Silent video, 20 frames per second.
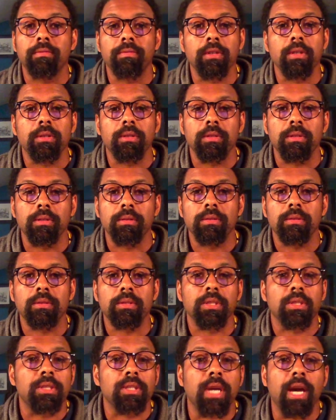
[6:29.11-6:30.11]
Fiddle Tunes
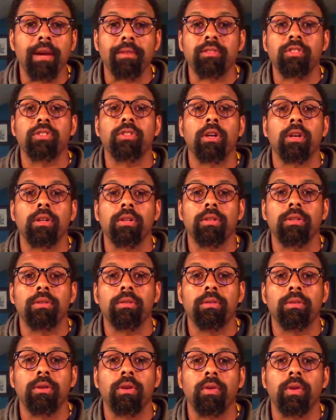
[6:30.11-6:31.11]
since I've started
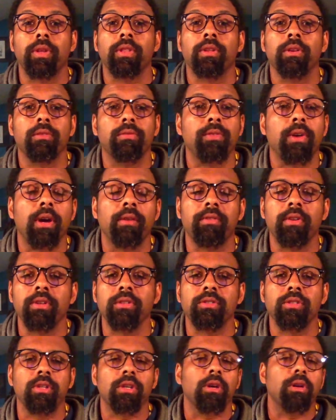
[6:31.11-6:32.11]
going there 5
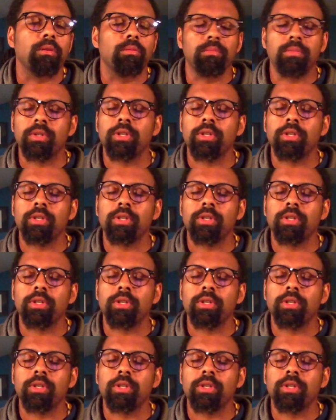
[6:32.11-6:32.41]
years ago.